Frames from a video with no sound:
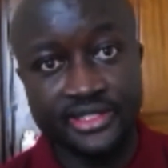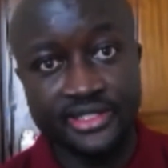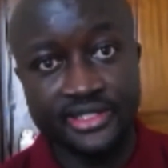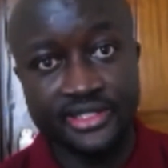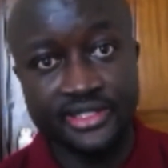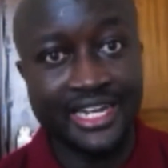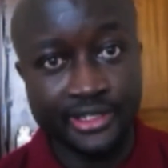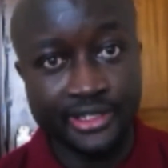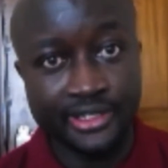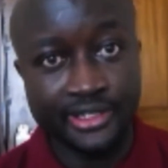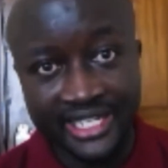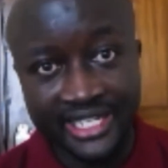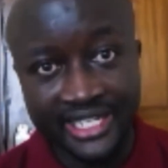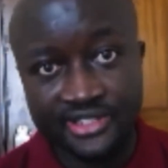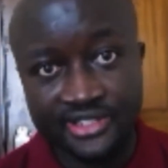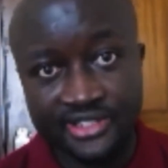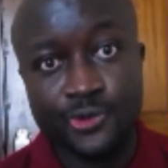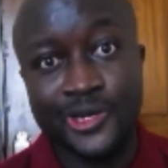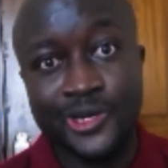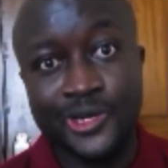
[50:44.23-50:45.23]
And that's
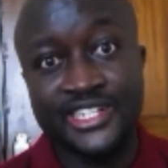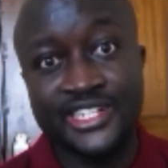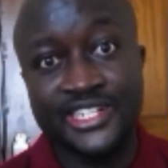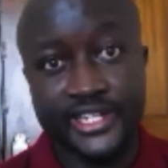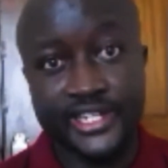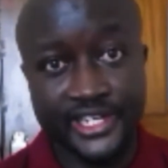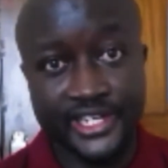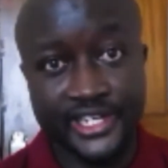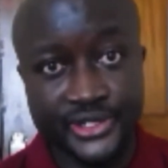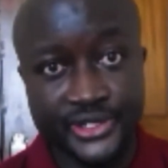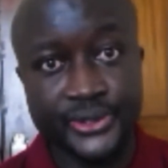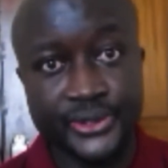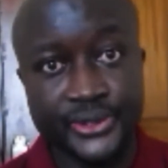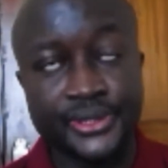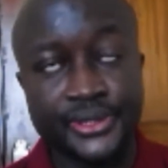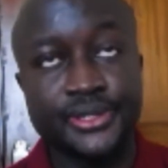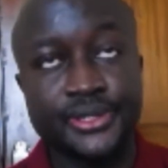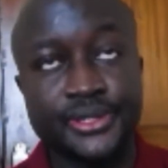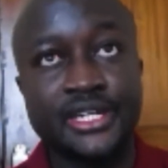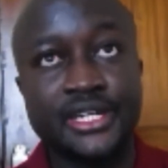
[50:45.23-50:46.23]
quite critical
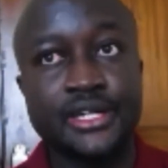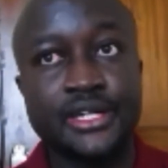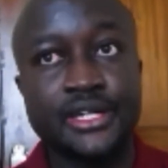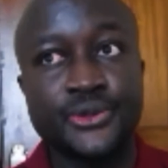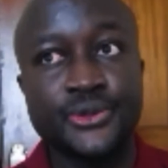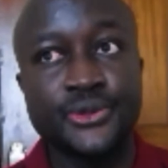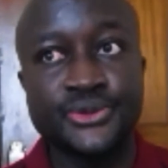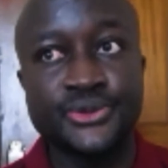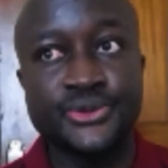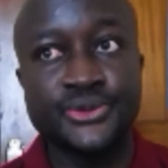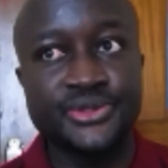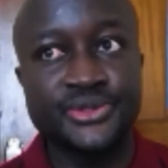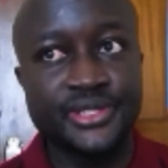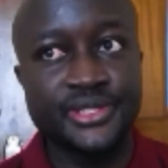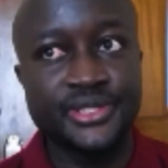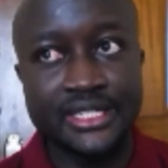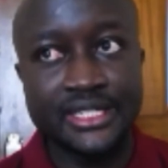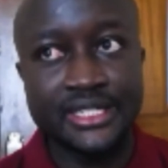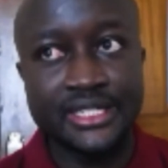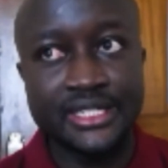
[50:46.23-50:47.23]
because
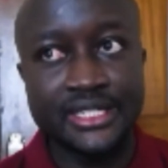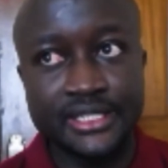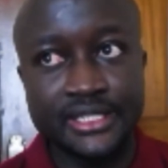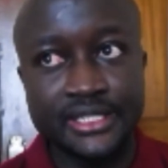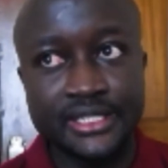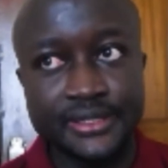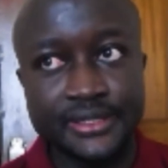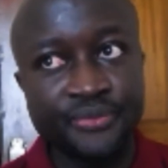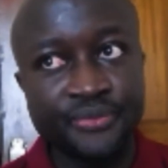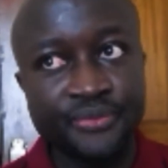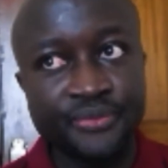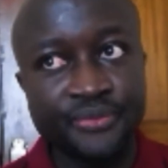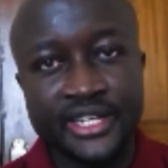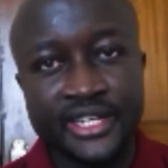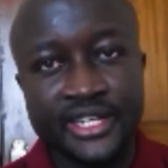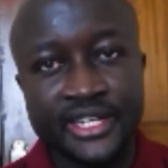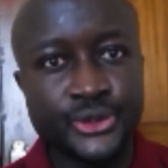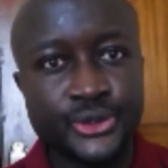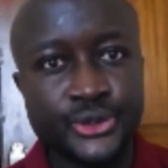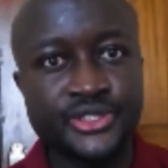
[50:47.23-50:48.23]
there's
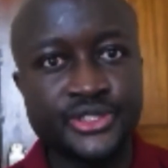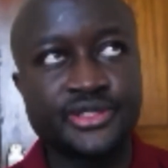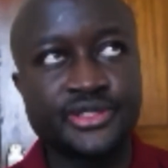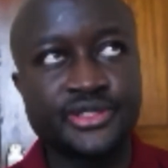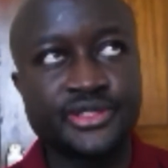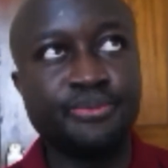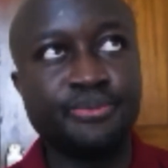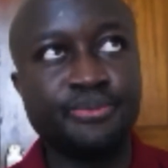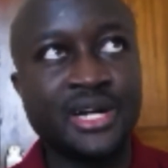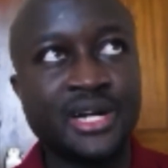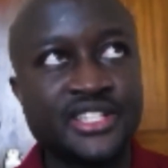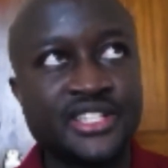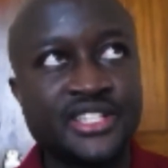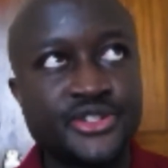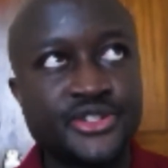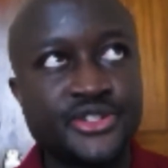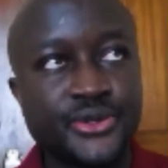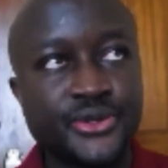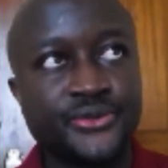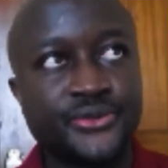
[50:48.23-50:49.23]
not much
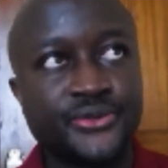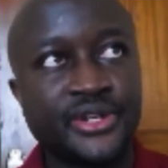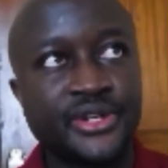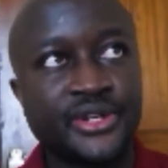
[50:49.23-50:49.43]
of